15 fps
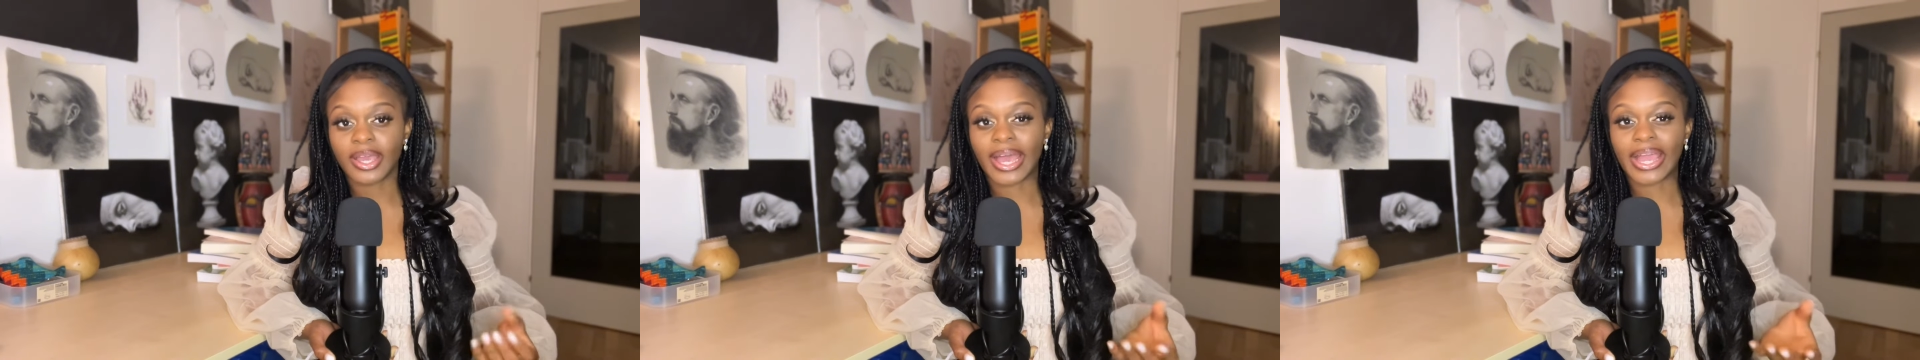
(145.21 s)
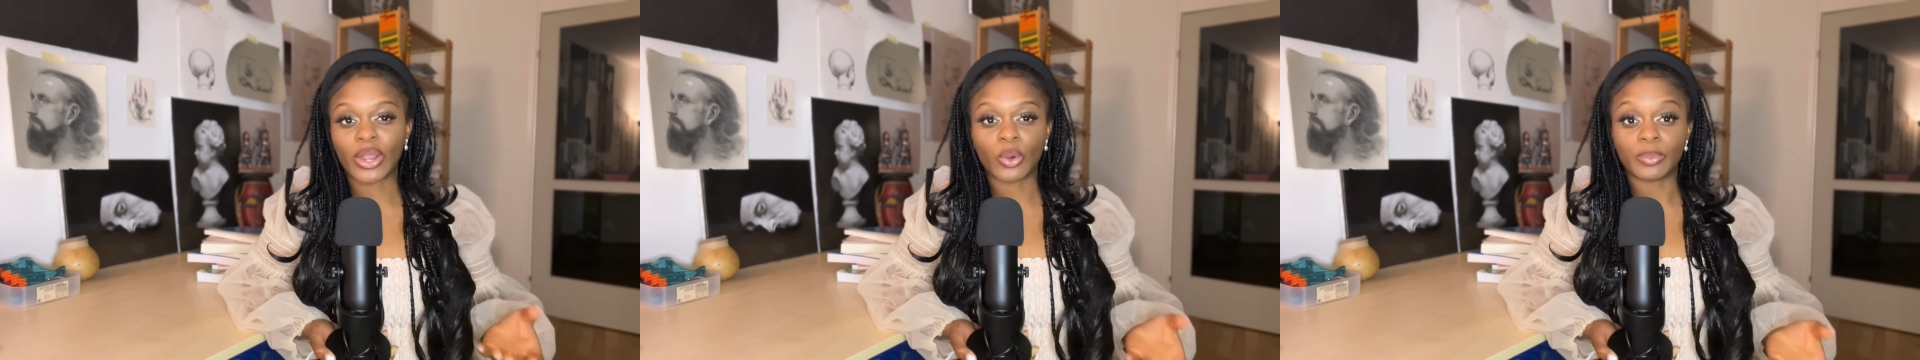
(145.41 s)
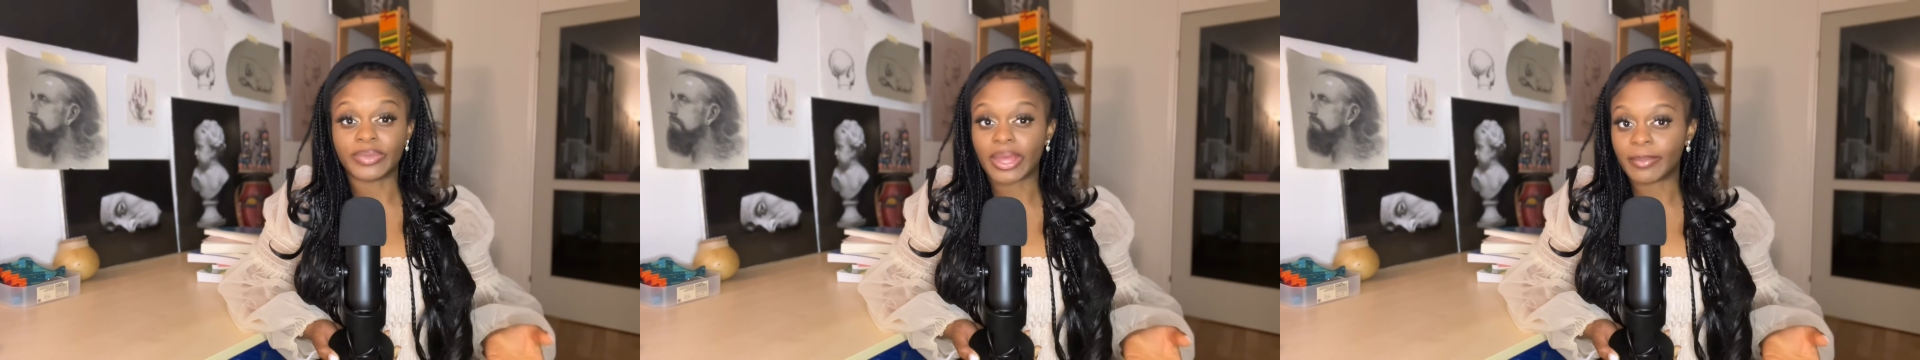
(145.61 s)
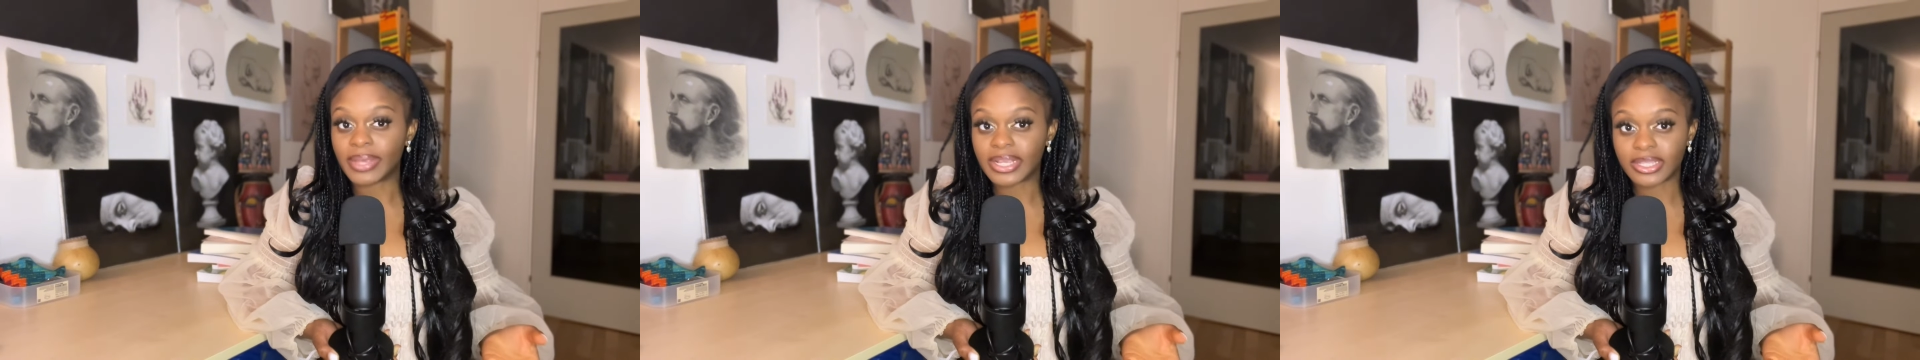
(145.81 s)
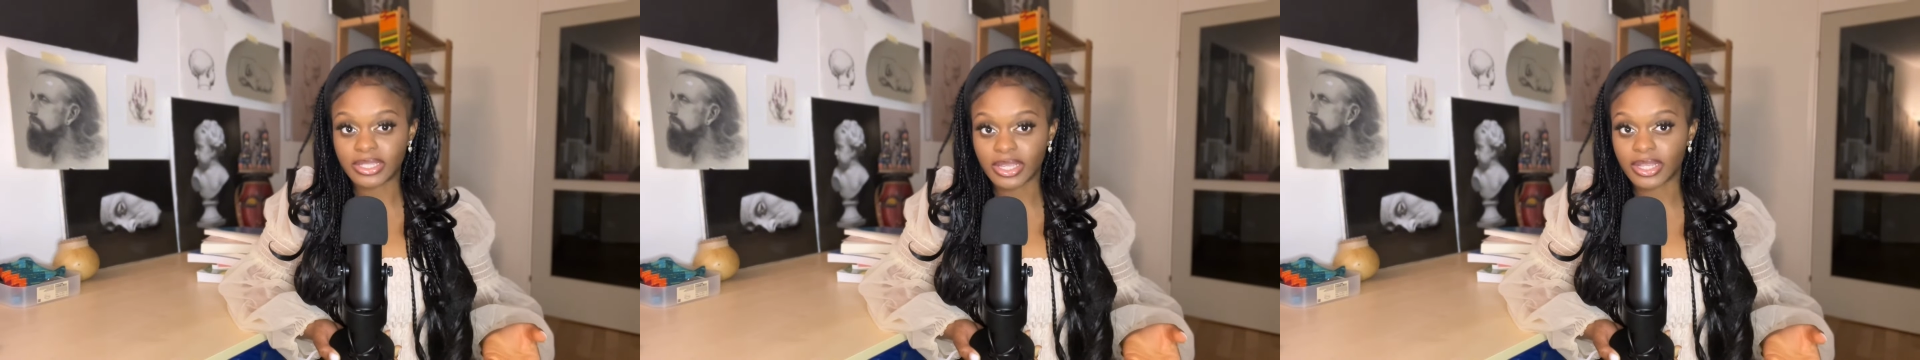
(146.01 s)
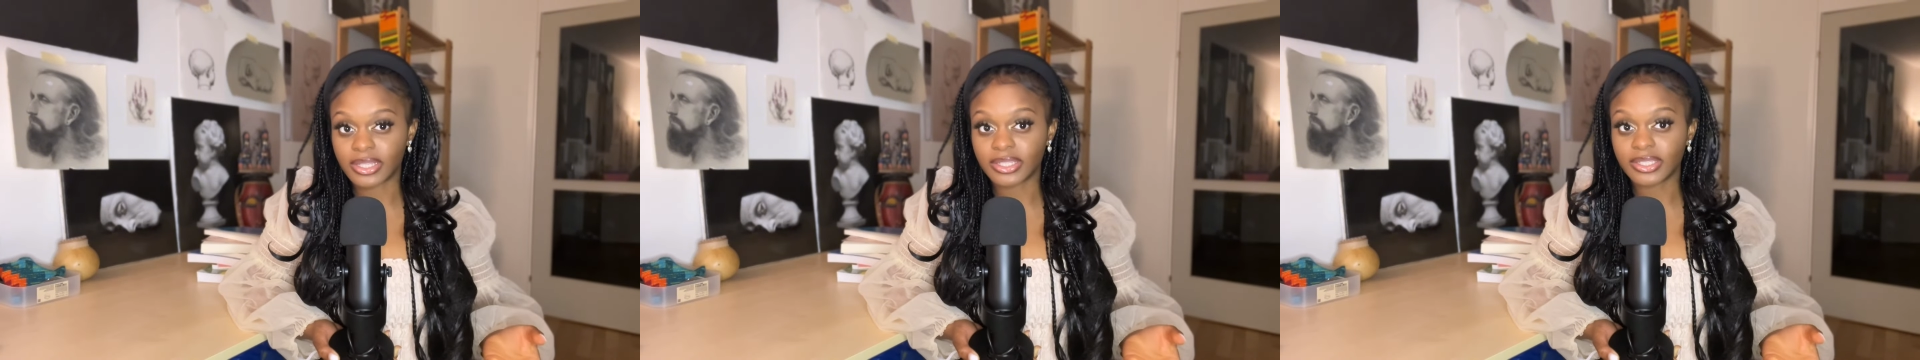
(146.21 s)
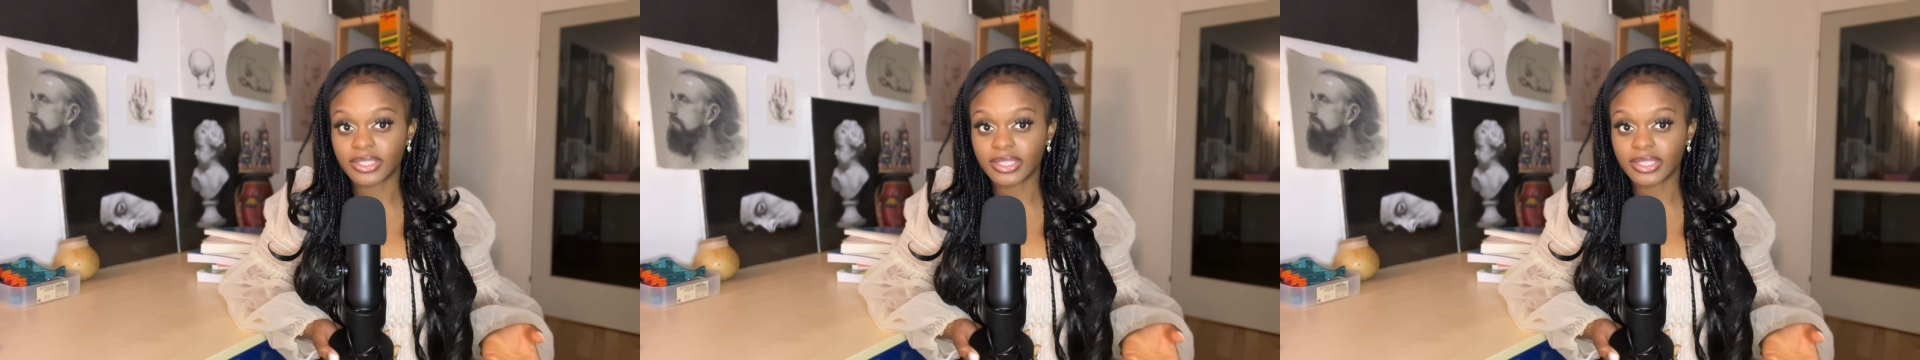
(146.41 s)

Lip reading: I hope that makes sense.